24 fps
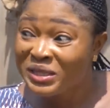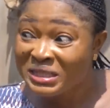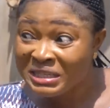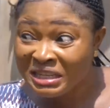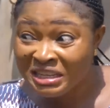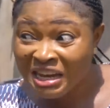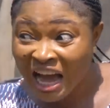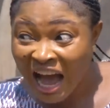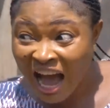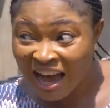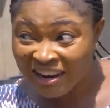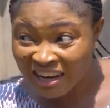
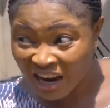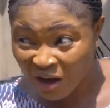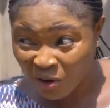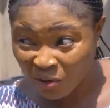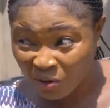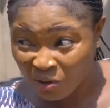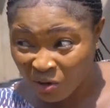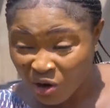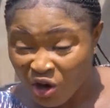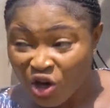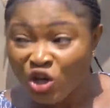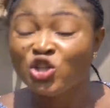beating her now,
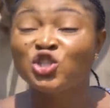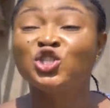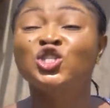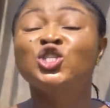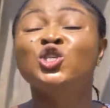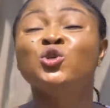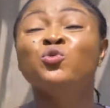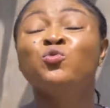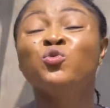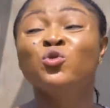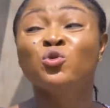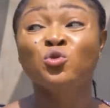
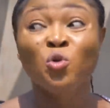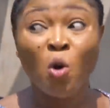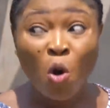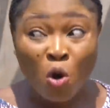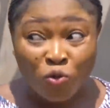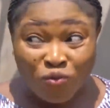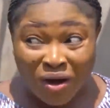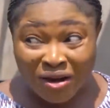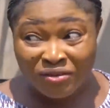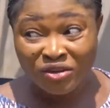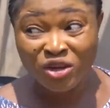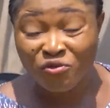she will
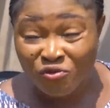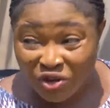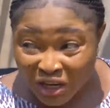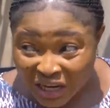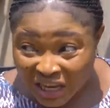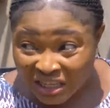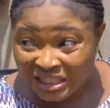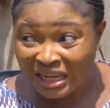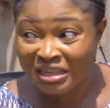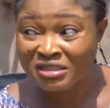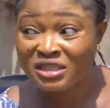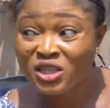go around the
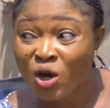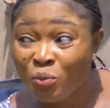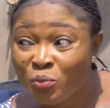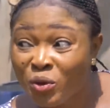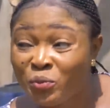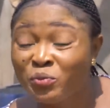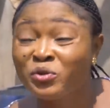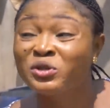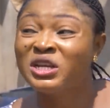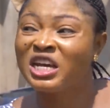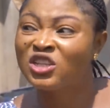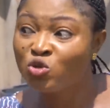village and tell
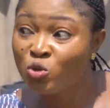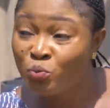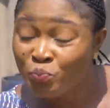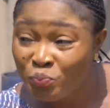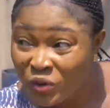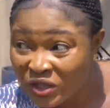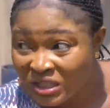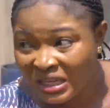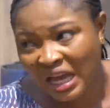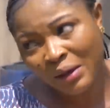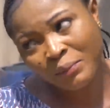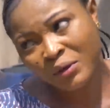people that you
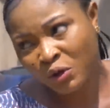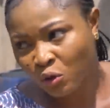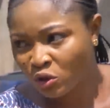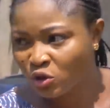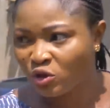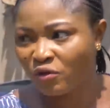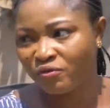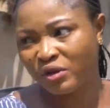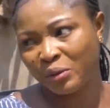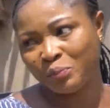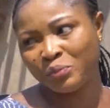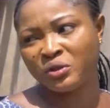beat her
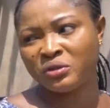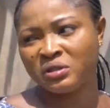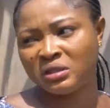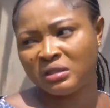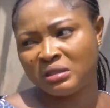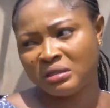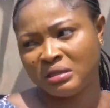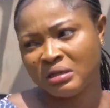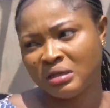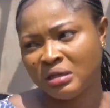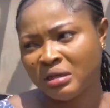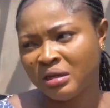because of the
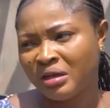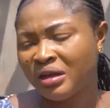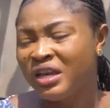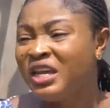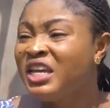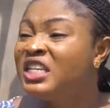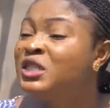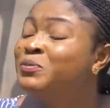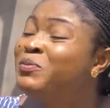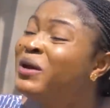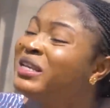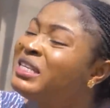prince. It's